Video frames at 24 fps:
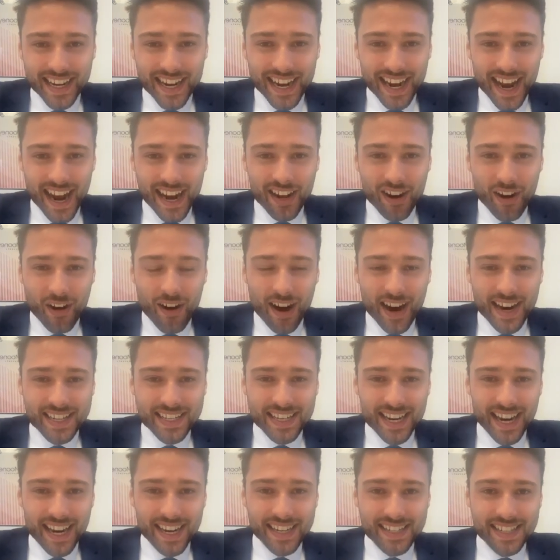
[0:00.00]
G'day
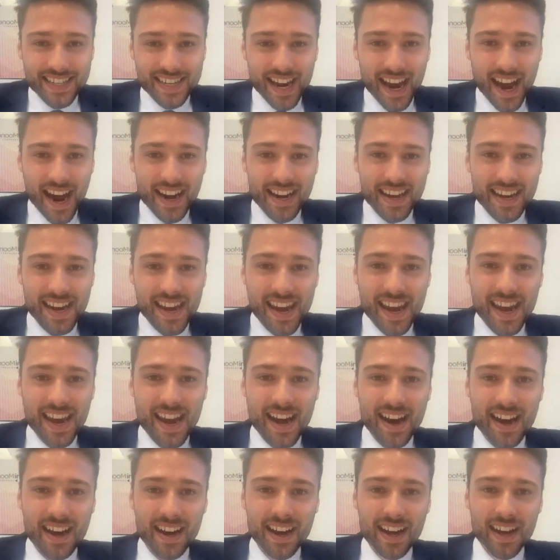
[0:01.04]
guys, it's Yanni
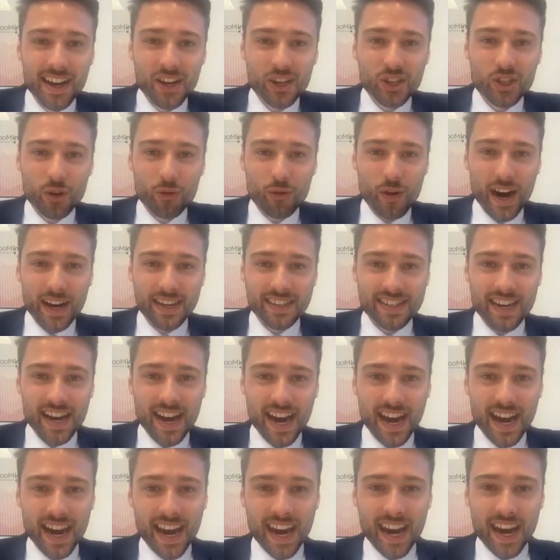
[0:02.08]
here,
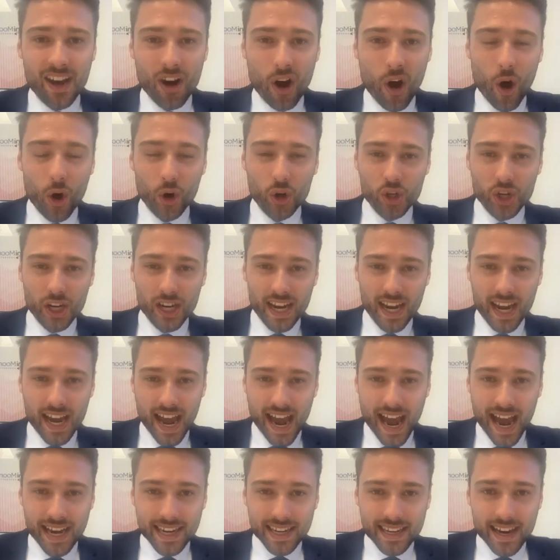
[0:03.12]
Director and
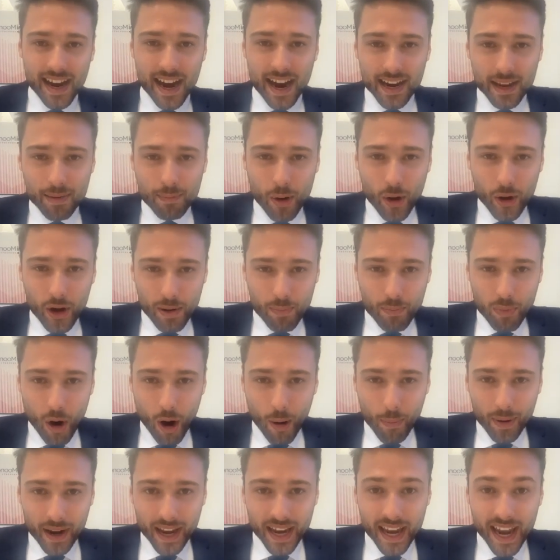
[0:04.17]
Auctioneer at Yanni Mooney
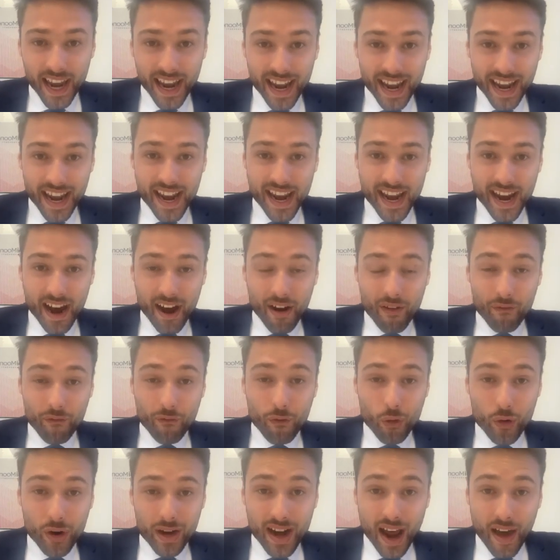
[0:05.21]
Property, here
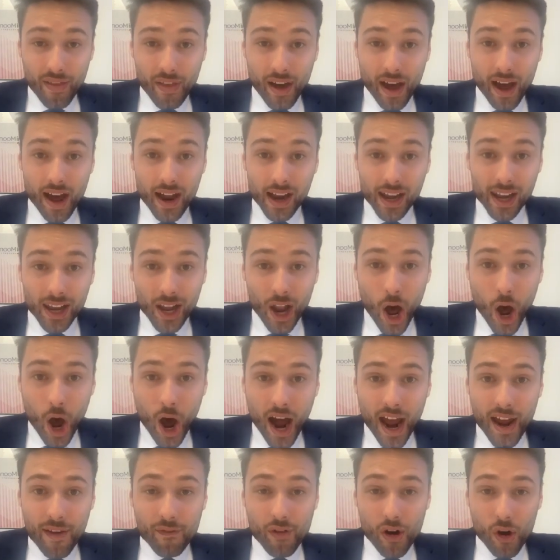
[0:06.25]
for another
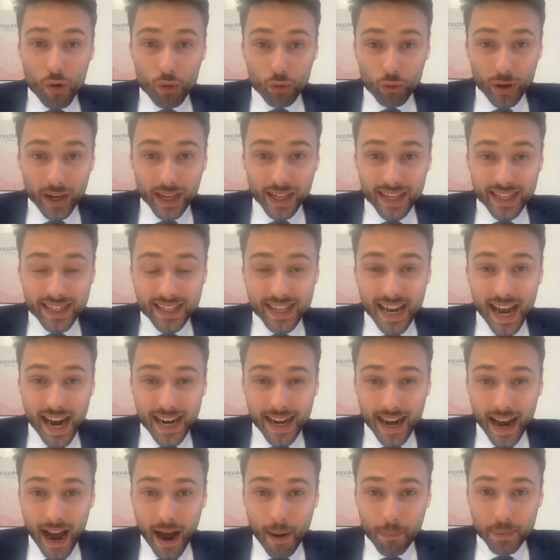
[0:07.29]
live real
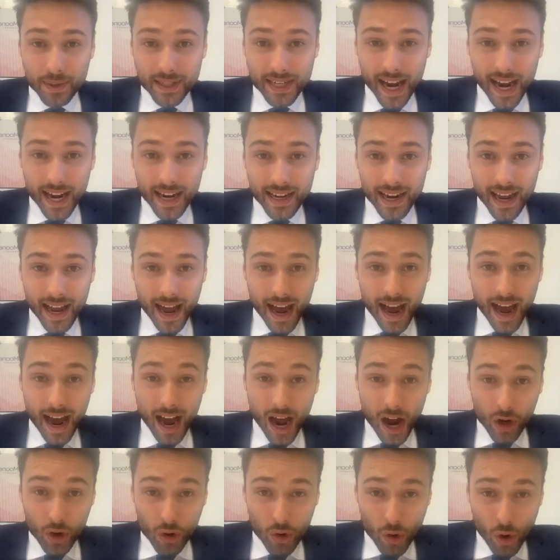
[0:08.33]
estate update
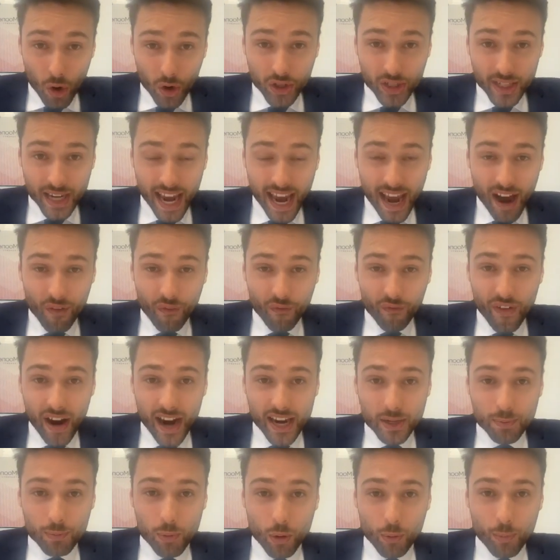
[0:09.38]
across our
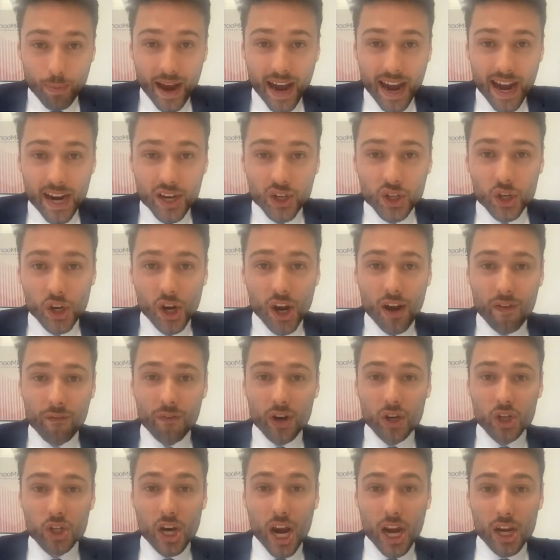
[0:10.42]
Facebook page
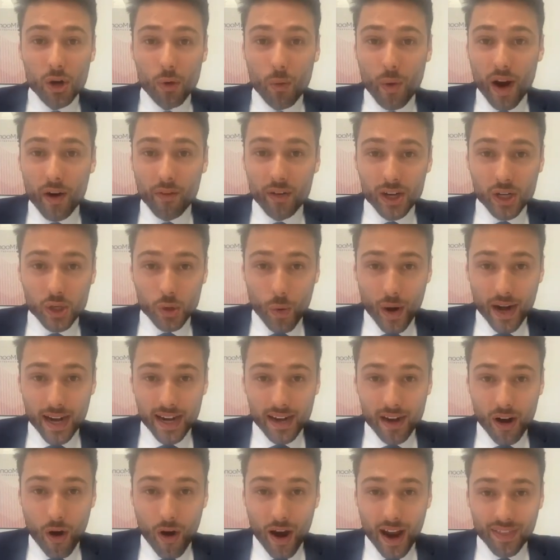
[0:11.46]
for January
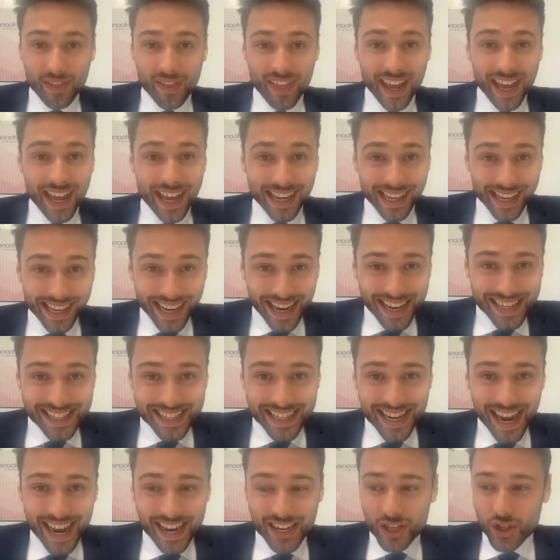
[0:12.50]
29th.
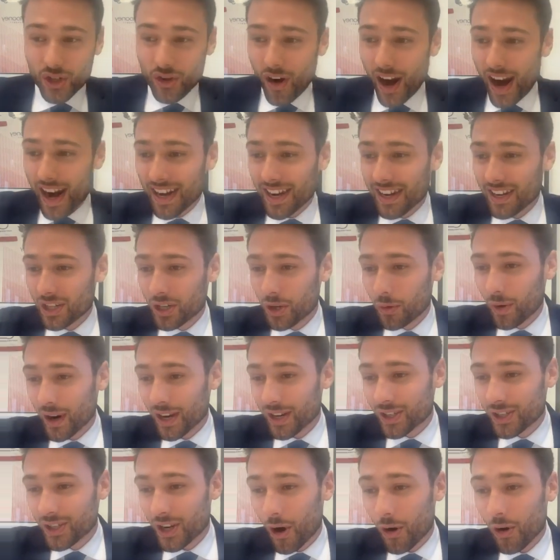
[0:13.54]
Let's get straight into
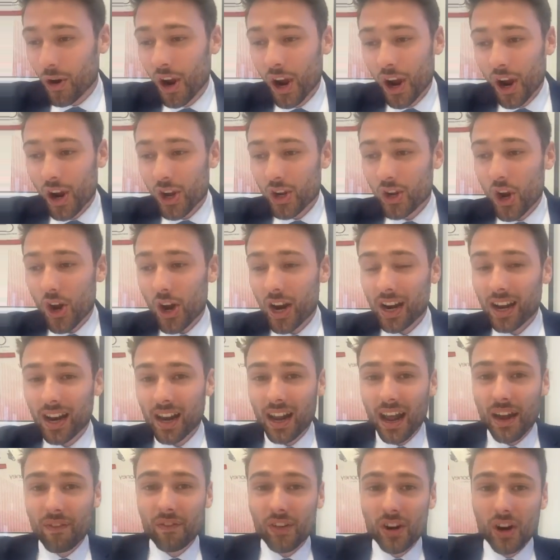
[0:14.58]
it. So, Unit
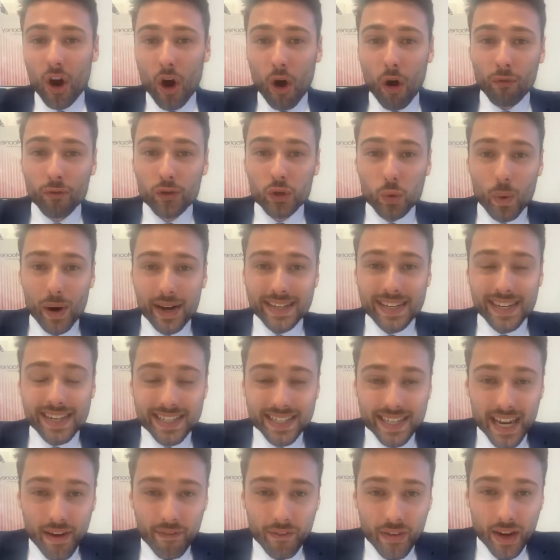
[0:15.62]
11 of
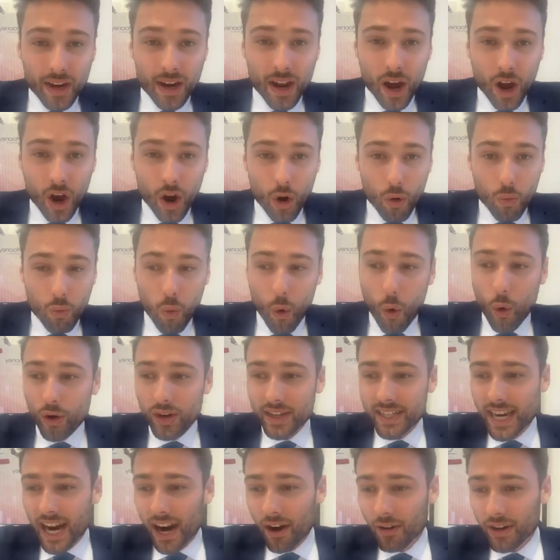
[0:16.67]
27,
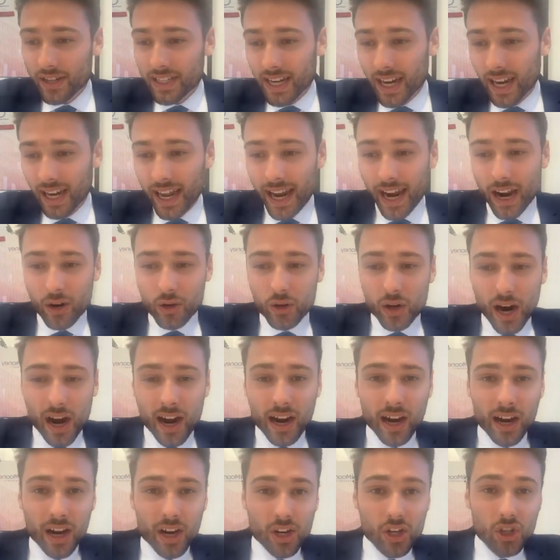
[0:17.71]
Warren Terrace,
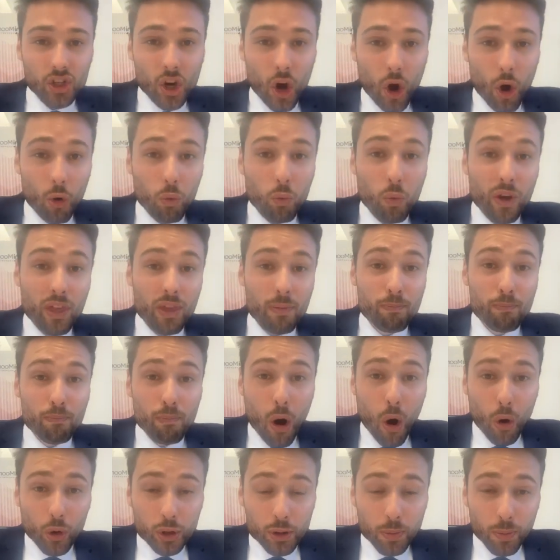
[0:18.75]
Caloundra, sold with
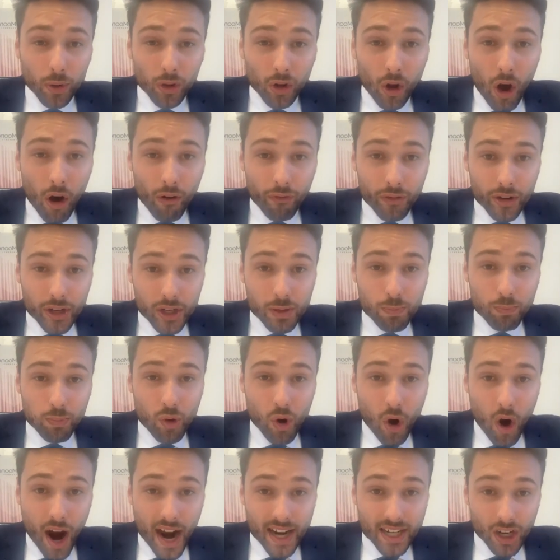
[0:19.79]
multiple offers
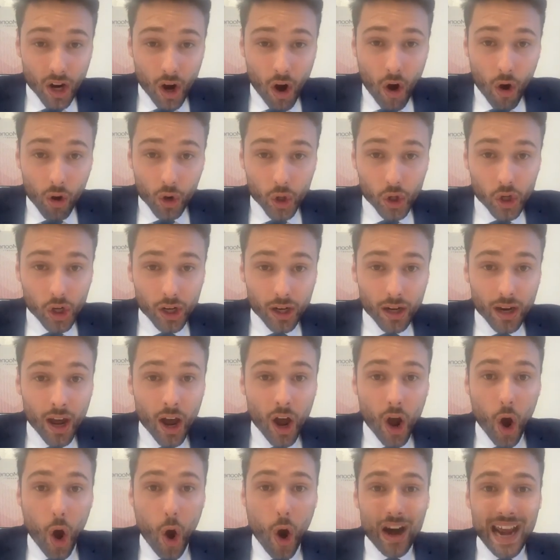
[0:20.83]
prior to
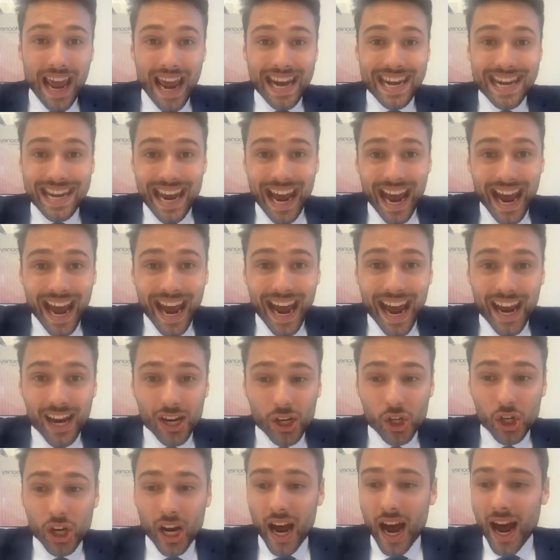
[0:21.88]
auction on a
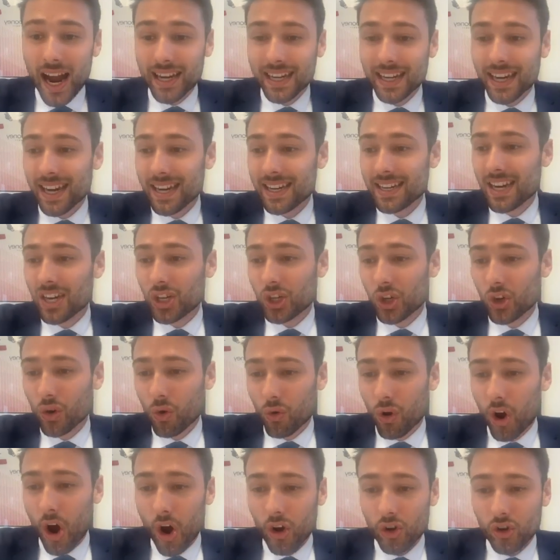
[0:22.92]
cash,
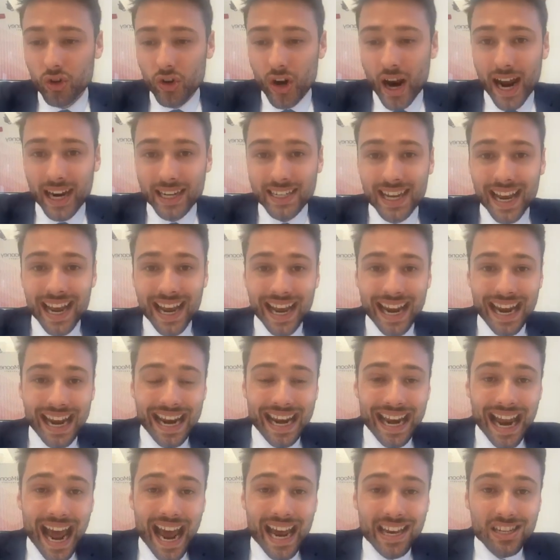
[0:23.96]
unconditional contract.
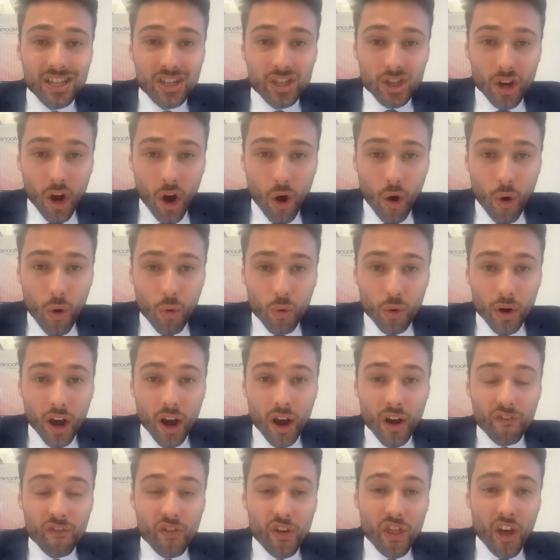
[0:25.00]
It has sold
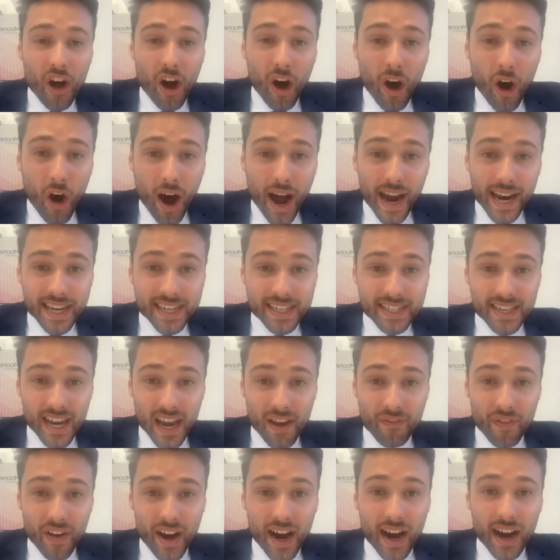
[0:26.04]
for the highest
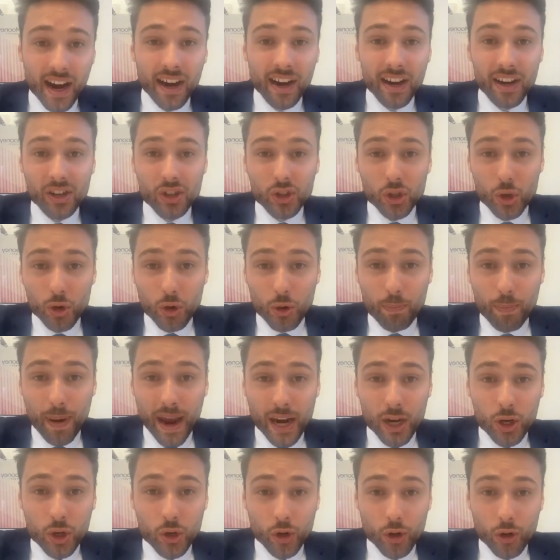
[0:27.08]
ever
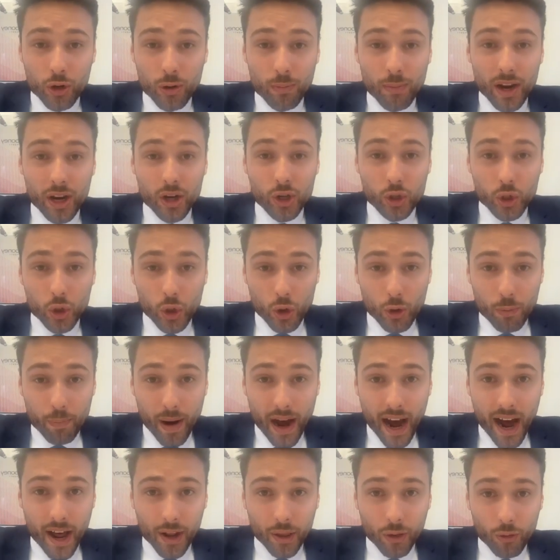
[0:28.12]
2-bedroom,
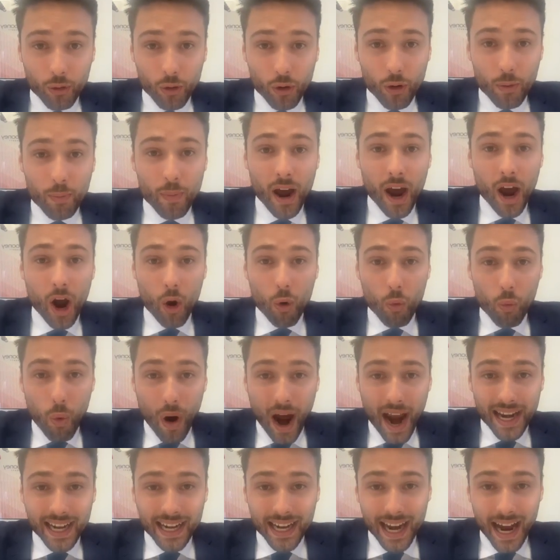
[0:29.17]
2-bathroom,
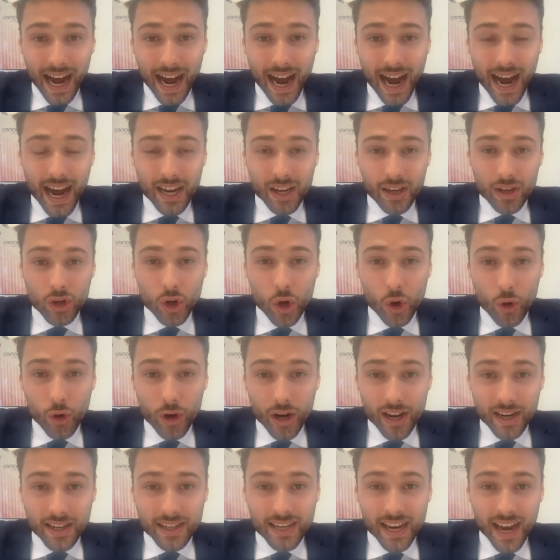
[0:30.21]
1-car
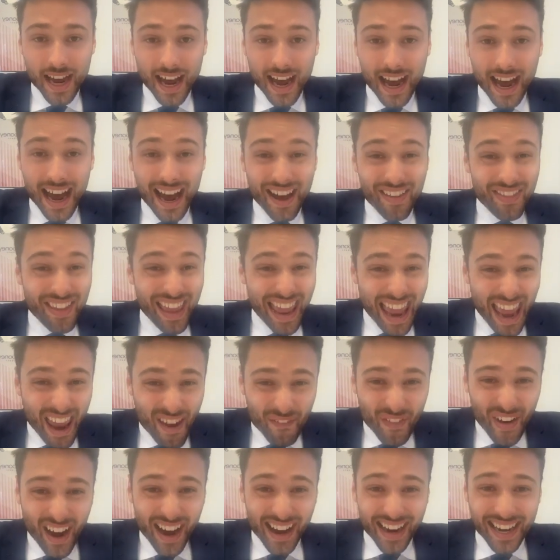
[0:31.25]
unit
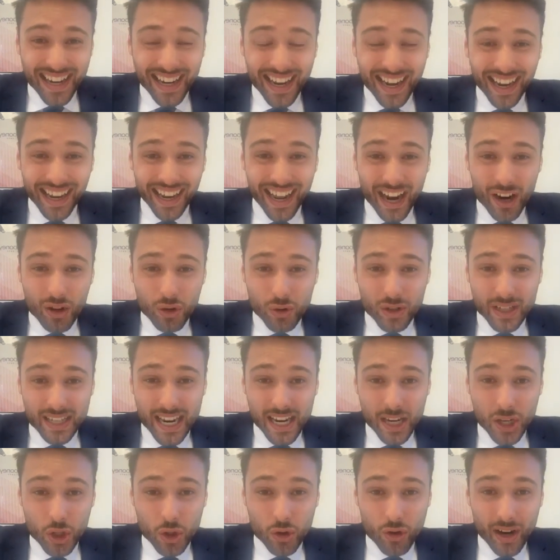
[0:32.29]
ever in Caloundra's
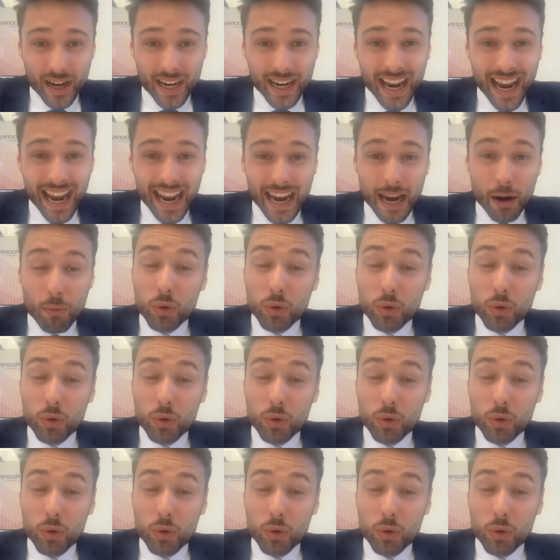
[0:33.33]
history.